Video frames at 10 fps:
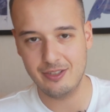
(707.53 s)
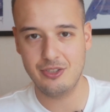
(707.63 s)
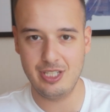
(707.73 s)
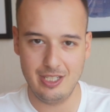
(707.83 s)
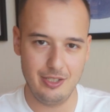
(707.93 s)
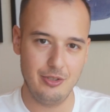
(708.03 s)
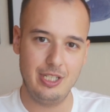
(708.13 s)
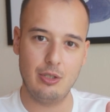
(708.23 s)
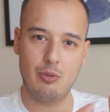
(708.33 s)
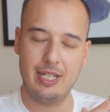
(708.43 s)
You see, you
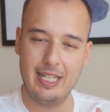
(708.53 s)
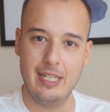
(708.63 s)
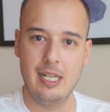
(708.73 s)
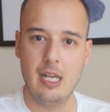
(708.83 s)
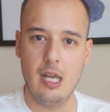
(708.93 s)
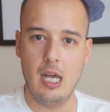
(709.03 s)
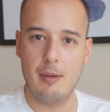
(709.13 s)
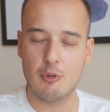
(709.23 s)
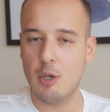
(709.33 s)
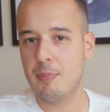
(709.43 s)
need already
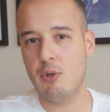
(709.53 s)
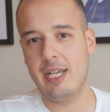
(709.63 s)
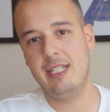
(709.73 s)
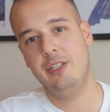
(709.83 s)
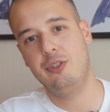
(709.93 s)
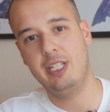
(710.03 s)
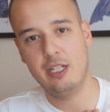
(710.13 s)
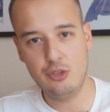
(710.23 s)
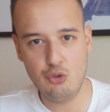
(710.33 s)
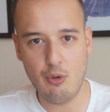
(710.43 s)
copywriting, you need a
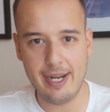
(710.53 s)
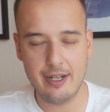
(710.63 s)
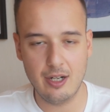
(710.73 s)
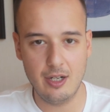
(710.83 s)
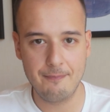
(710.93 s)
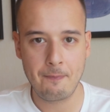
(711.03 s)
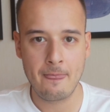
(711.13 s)
tracker.